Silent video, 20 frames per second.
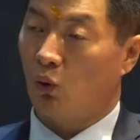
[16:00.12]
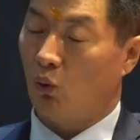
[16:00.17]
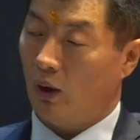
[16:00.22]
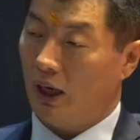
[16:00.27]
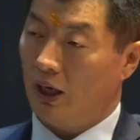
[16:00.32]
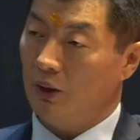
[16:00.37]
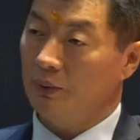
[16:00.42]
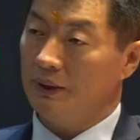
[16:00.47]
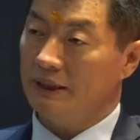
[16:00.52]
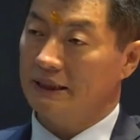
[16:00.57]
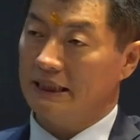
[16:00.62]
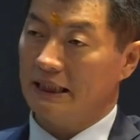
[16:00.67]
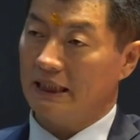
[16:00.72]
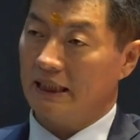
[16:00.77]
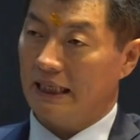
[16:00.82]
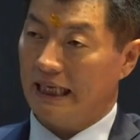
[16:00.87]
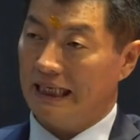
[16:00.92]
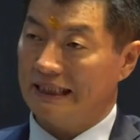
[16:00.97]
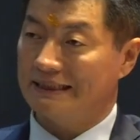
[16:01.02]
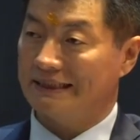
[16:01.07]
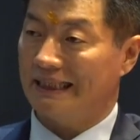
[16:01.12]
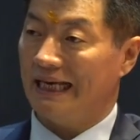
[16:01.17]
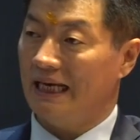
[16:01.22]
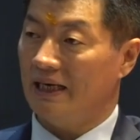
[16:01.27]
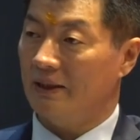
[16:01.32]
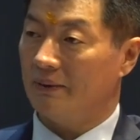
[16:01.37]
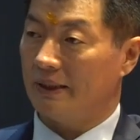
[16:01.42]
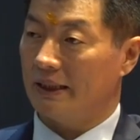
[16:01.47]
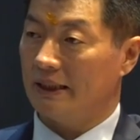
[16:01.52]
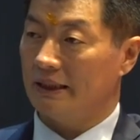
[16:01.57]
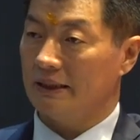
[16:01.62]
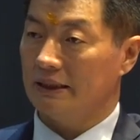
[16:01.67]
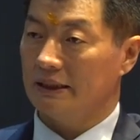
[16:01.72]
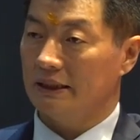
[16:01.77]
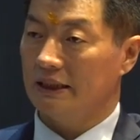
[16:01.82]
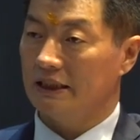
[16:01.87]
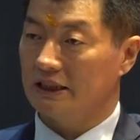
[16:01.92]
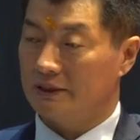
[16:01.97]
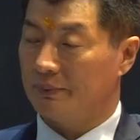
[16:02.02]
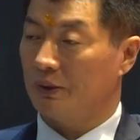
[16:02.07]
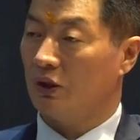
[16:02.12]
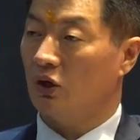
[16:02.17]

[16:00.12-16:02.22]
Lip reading: Why we take less salary is